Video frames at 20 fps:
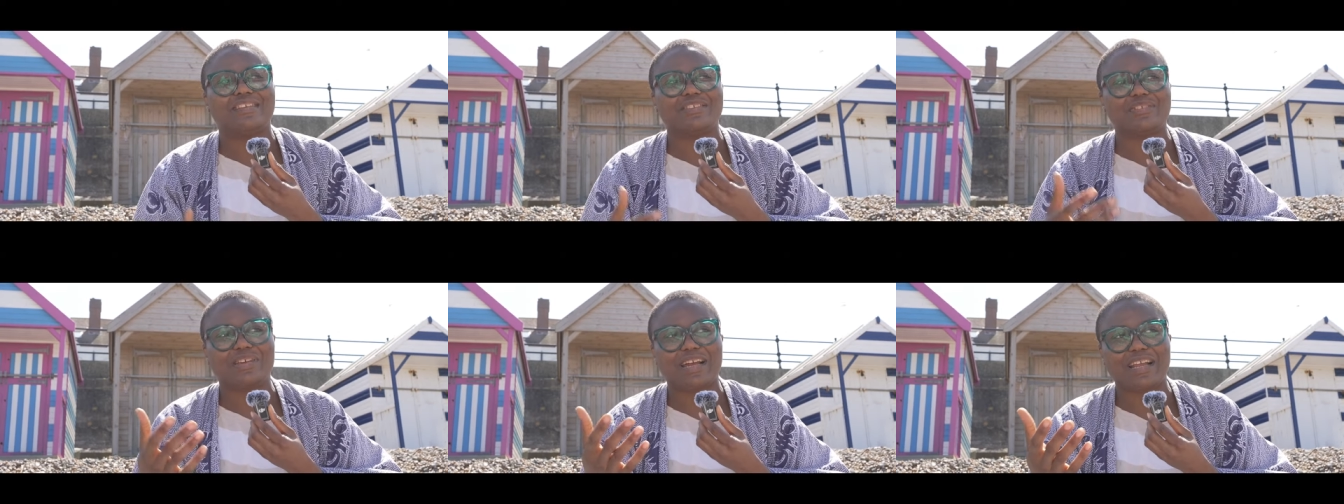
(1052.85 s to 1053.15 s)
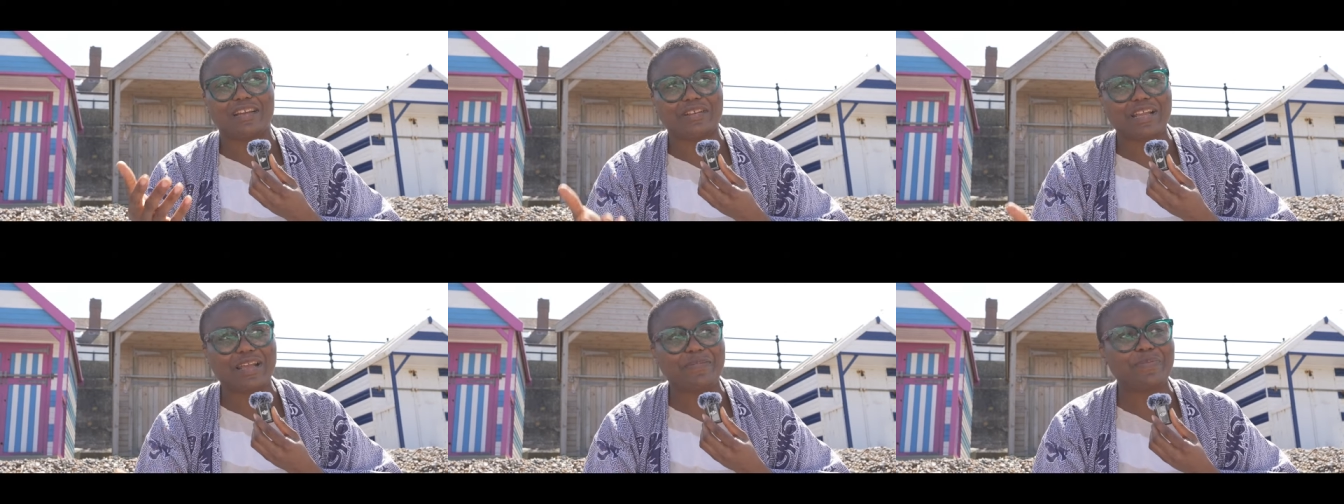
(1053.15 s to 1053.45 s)
So
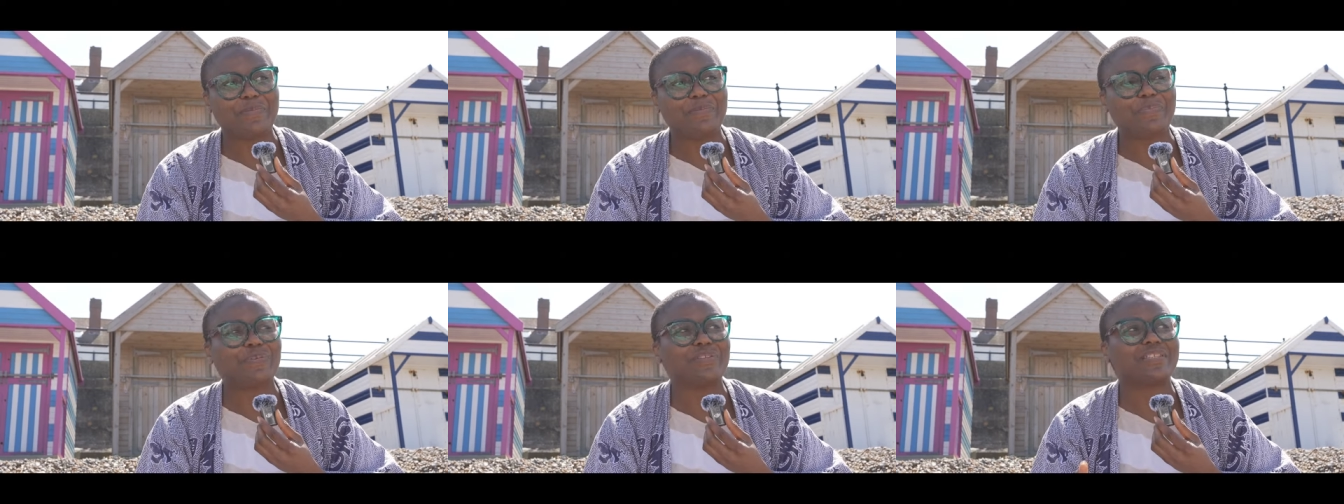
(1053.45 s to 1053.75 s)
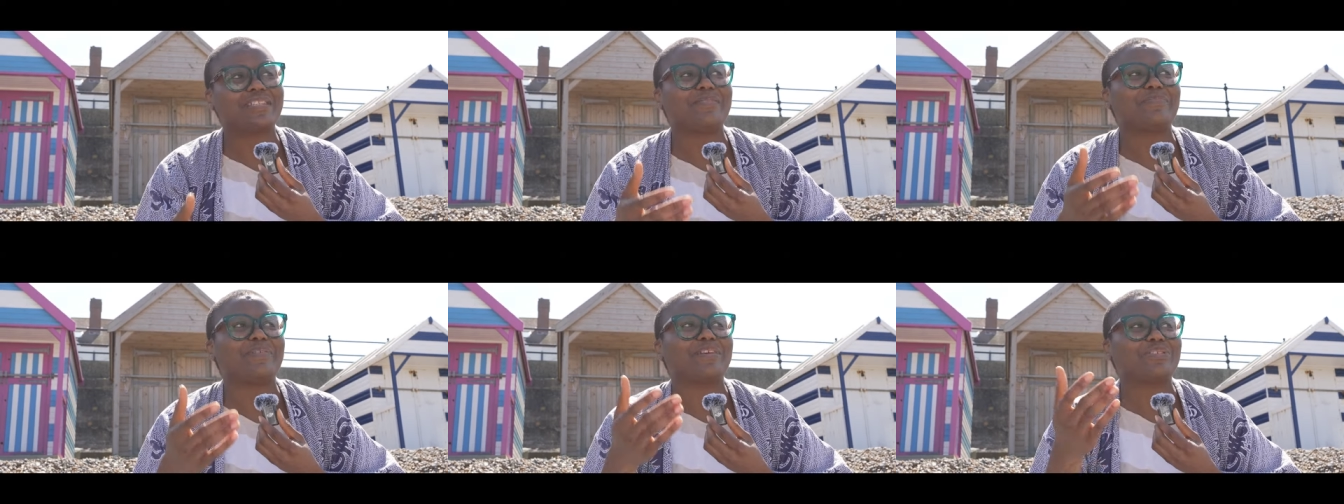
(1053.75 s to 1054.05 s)
I kept him
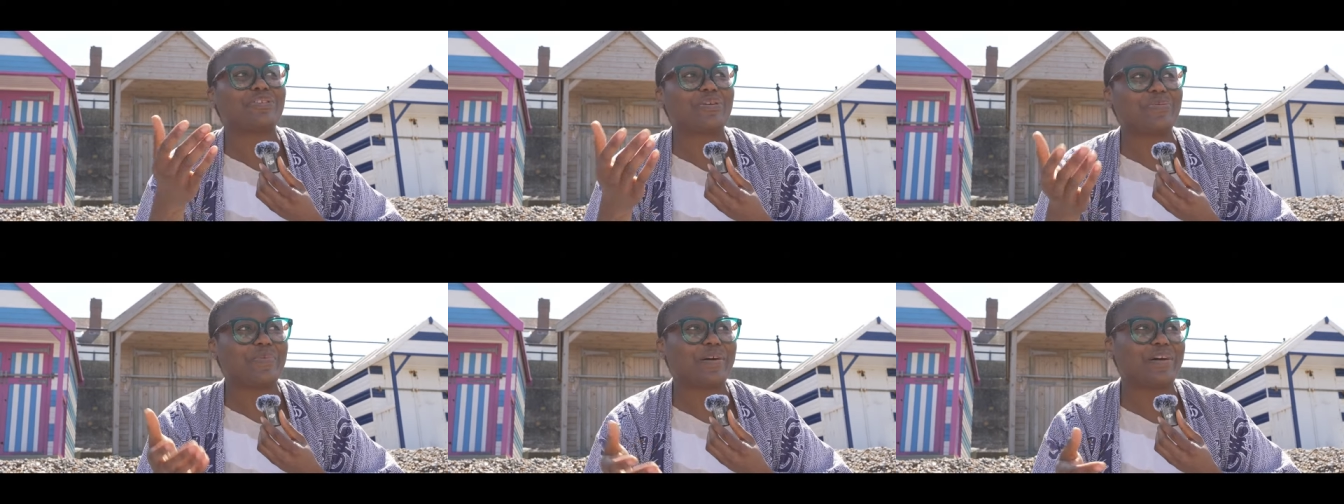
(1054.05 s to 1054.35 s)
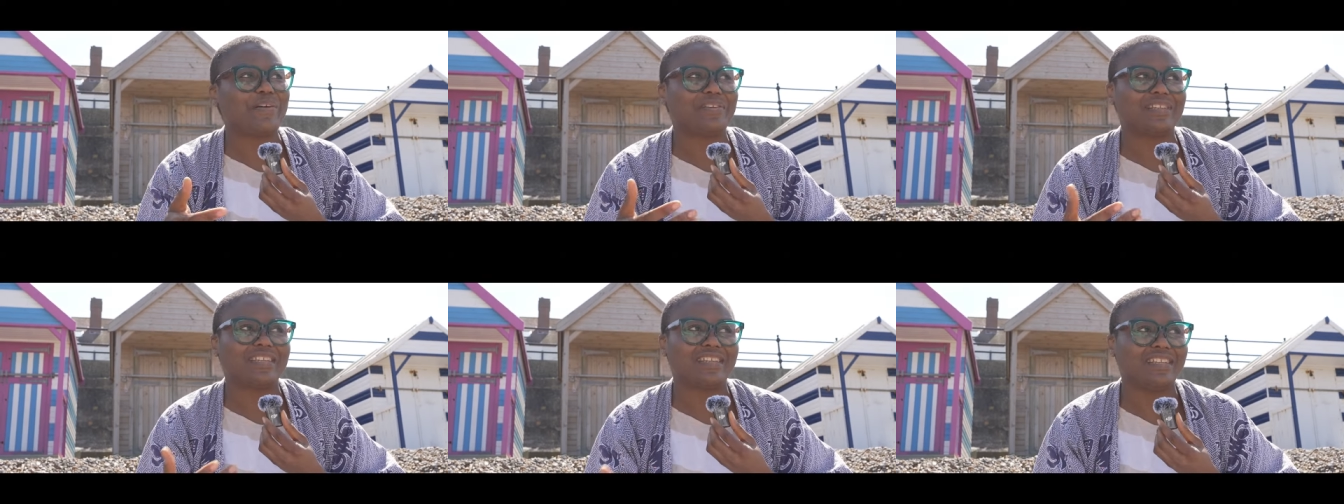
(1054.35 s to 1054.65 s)
posted, but
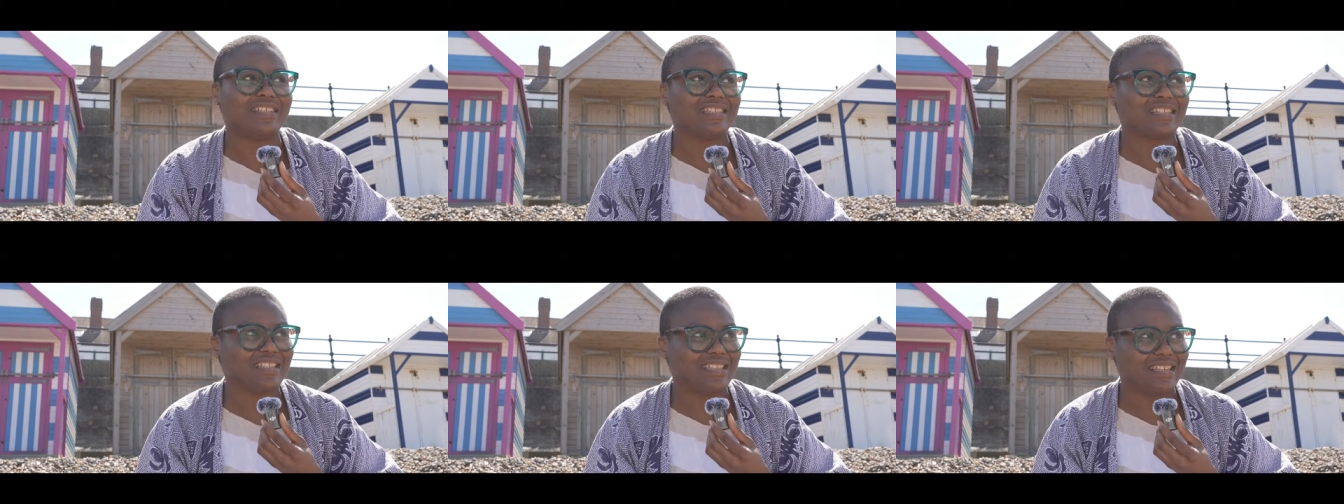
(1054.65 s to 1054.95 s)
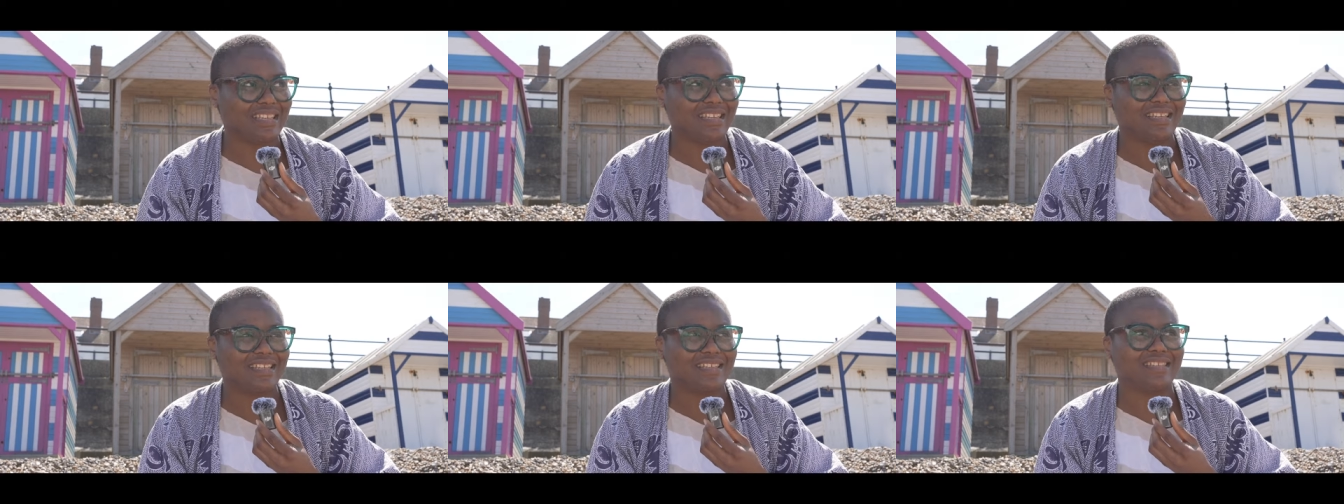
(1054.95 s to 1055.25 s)
somehow he didn't
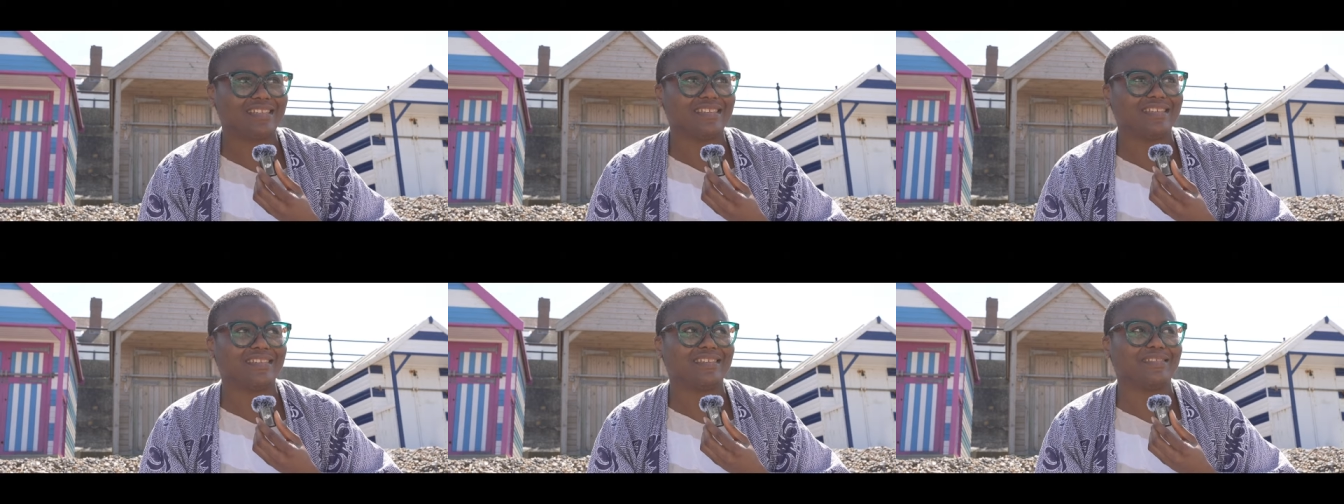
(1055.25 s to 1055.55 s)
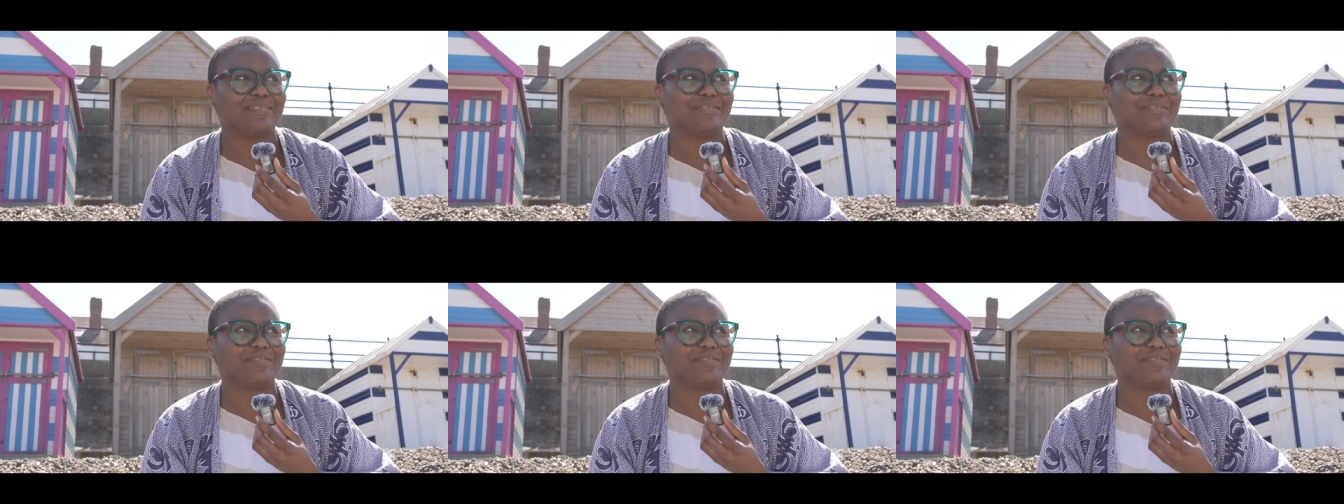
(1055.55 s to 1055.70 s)
see it.